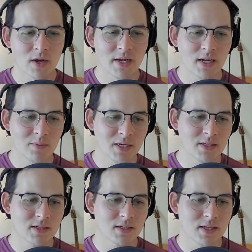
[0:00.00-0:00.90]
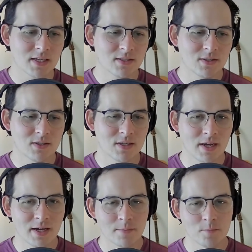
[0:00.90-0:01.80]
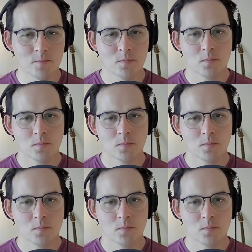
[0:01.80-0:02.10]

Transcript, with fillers: right? I mean, I think that's um,